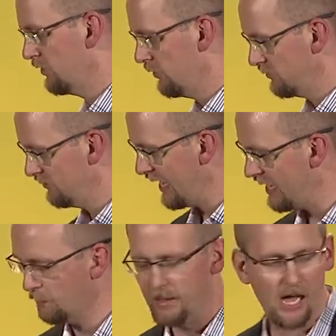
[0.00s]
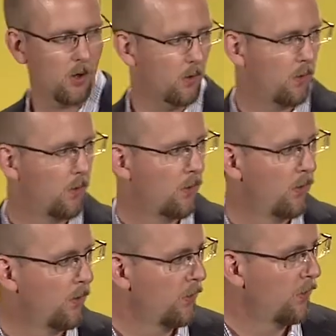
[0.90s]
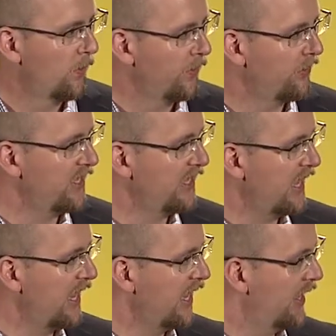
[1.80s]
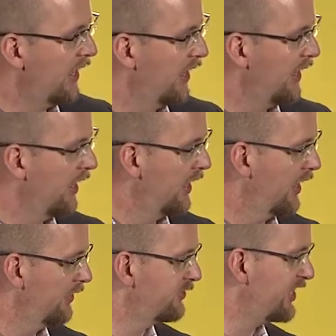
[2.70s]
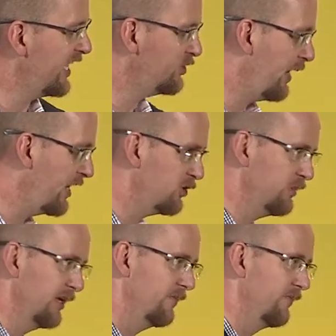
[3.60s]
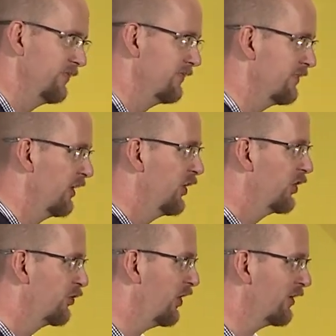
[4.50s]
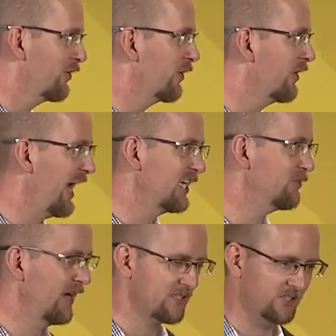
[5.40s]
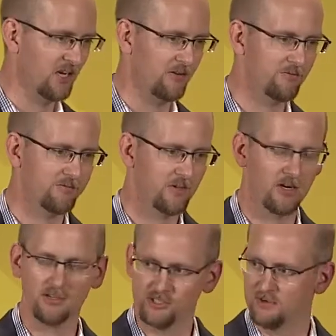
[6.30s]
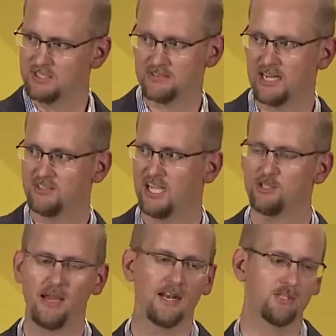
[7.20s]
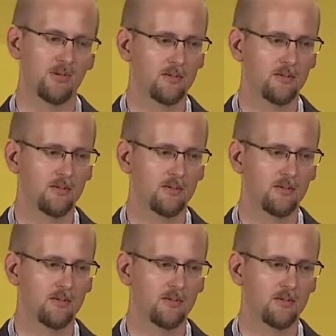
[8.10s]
with you today about the change management, critical aspects of or service design change management.